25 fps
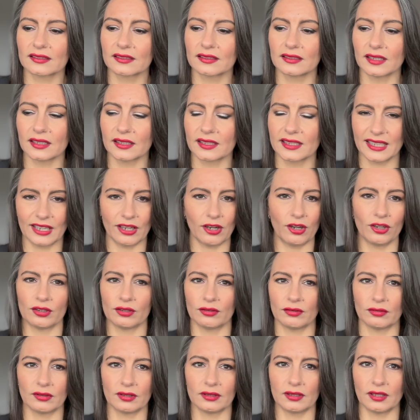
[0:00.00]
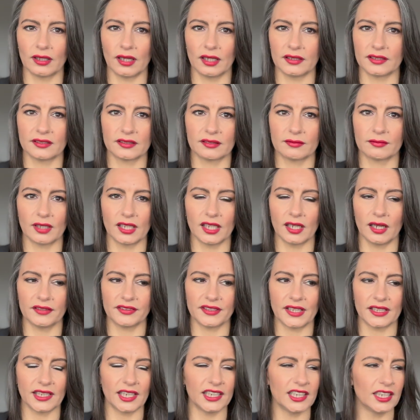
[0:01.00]
that get on. I
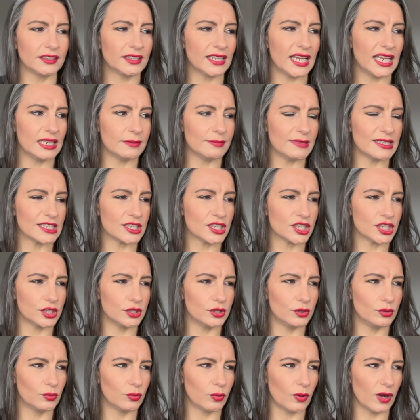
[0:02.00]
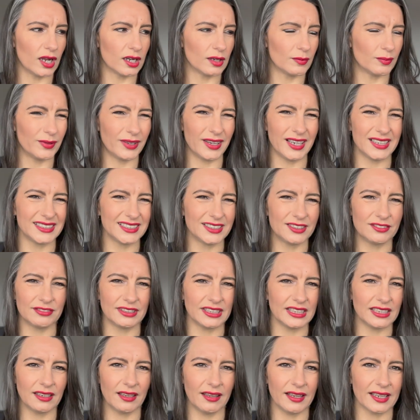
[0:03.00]
know that Elemis do one, but I didn't
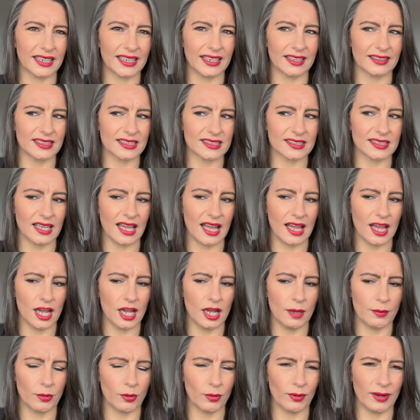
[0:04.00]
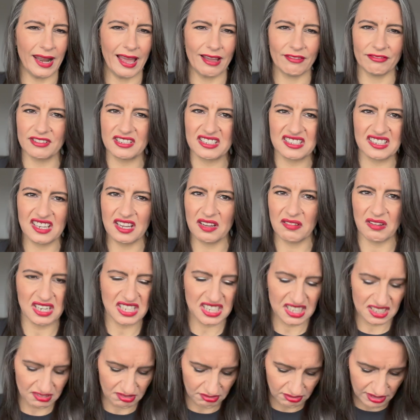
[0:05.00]
really like it. I think it's that herbal lavender. I
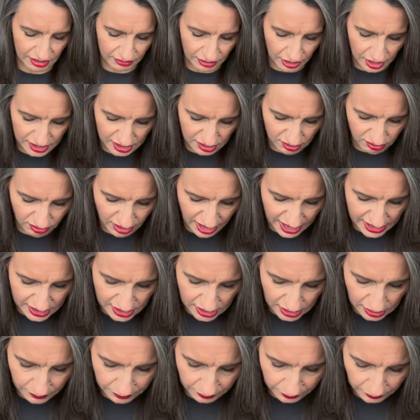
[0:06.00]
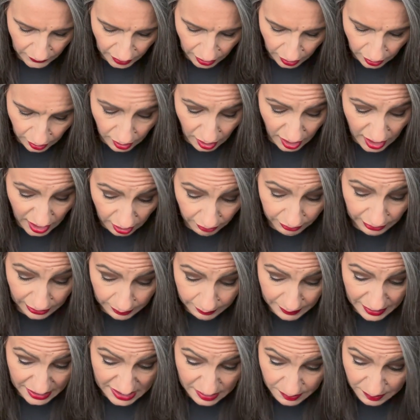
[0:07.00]
didn't rate it. And I love
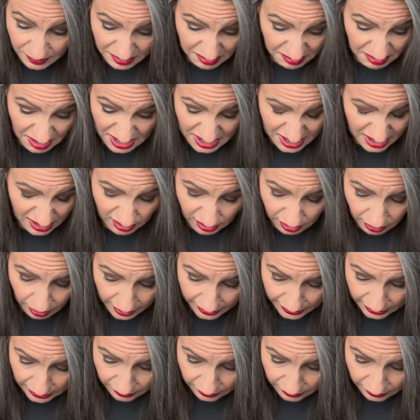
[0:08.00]
Elemis, but I didn't like